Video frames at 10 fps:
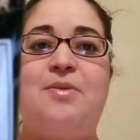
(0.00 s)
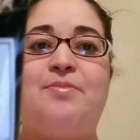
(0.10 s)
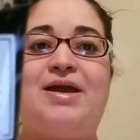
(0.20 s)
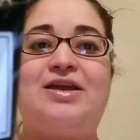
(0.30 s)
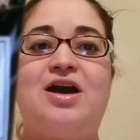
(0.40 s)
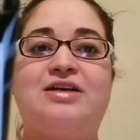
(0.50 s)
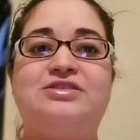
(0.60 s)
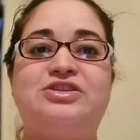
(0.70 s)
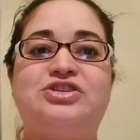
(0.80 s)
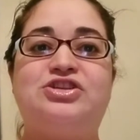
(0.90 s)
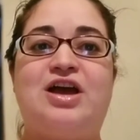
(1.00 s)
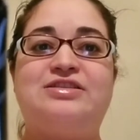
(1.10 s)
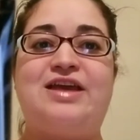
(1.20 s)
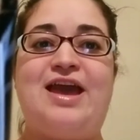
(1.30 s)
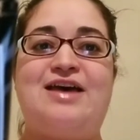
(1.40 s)
My cousin
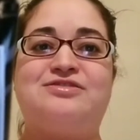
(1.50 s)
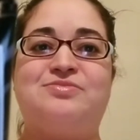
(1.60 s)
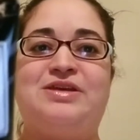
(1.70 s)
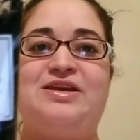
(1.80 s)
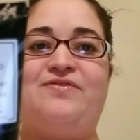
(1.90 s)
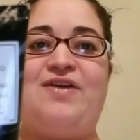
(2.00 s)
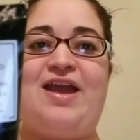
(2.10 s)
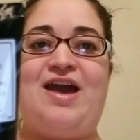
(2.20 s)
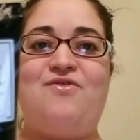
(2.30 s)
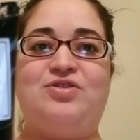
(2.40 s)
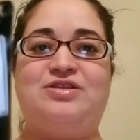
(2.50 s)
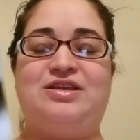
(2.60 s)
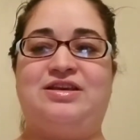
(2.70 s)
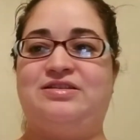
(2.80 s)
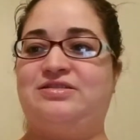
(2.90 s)
just asked me if I have one of
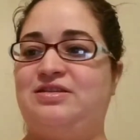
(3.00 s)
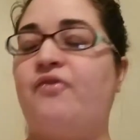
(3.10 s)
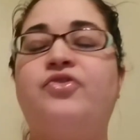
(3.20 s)
these.